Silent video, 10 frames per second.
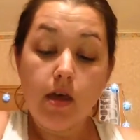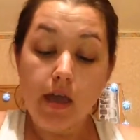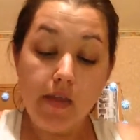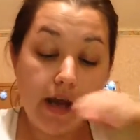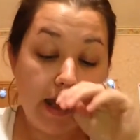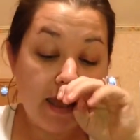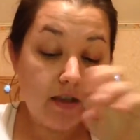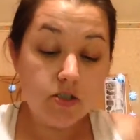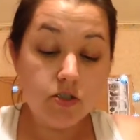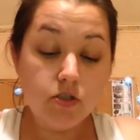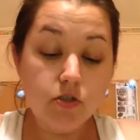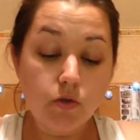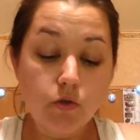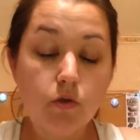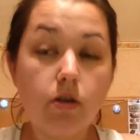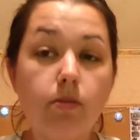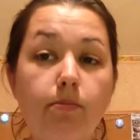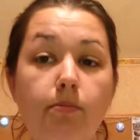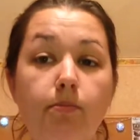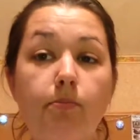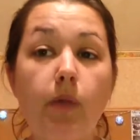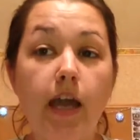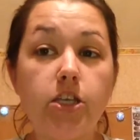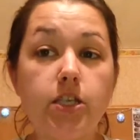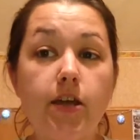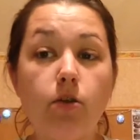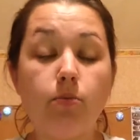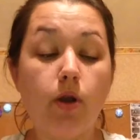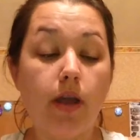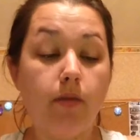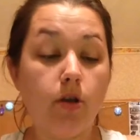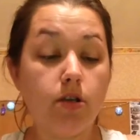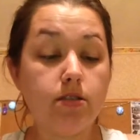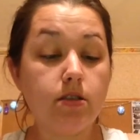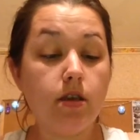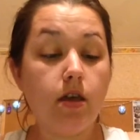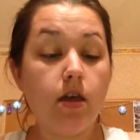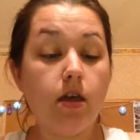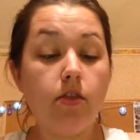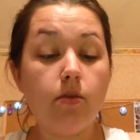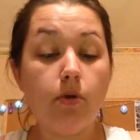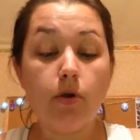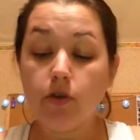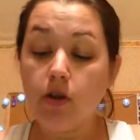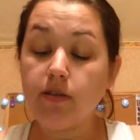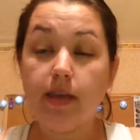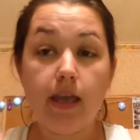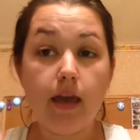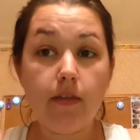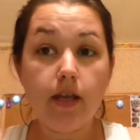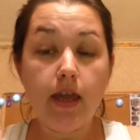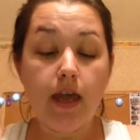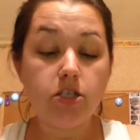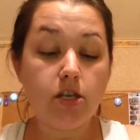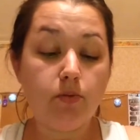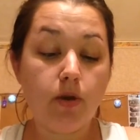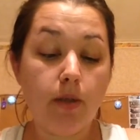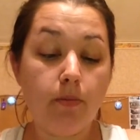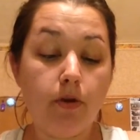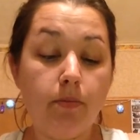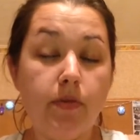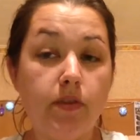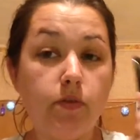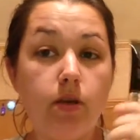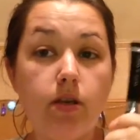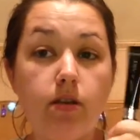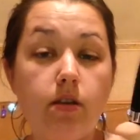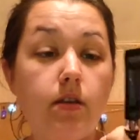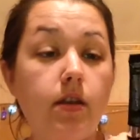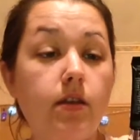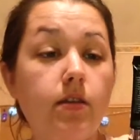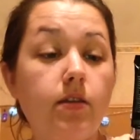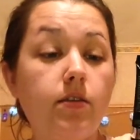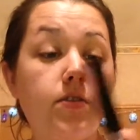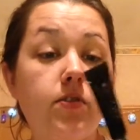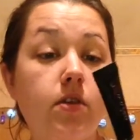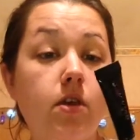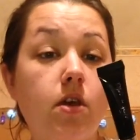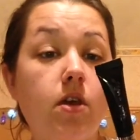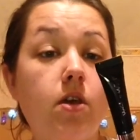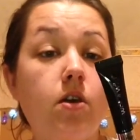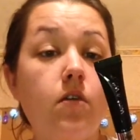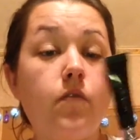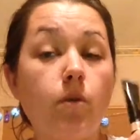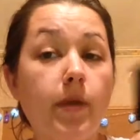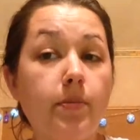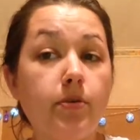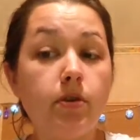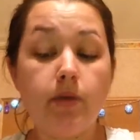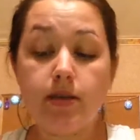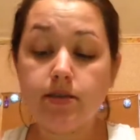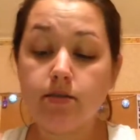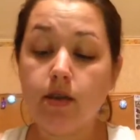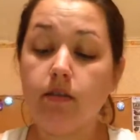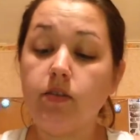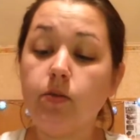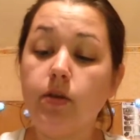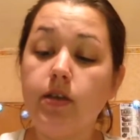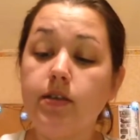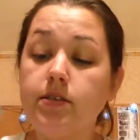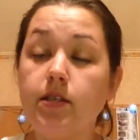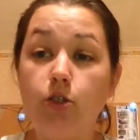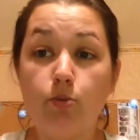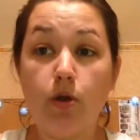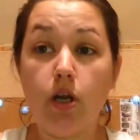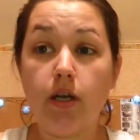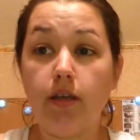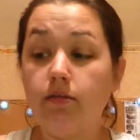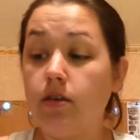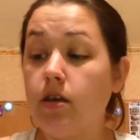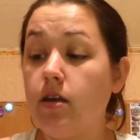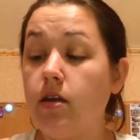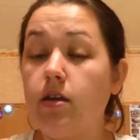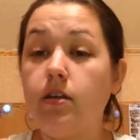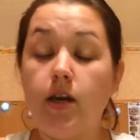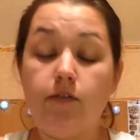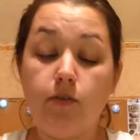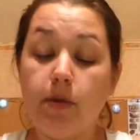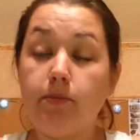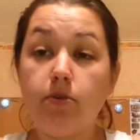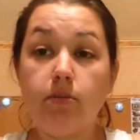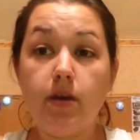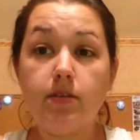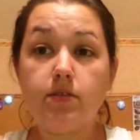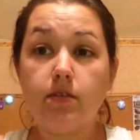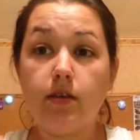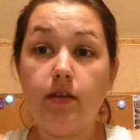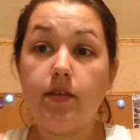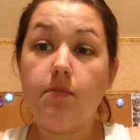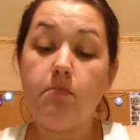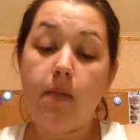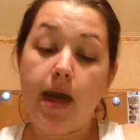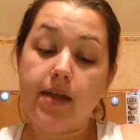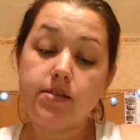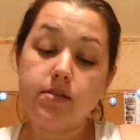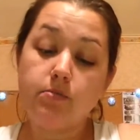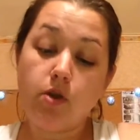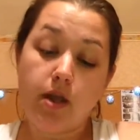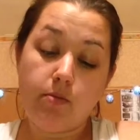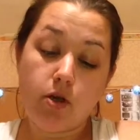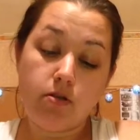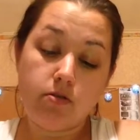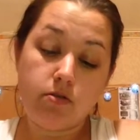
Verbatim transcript: And then I got two eyeshadow primers. They're both called Take on the Day eyeshadow primer, but this one is for my Primas and this one is a little party. Now, for my Primas is a matte primer.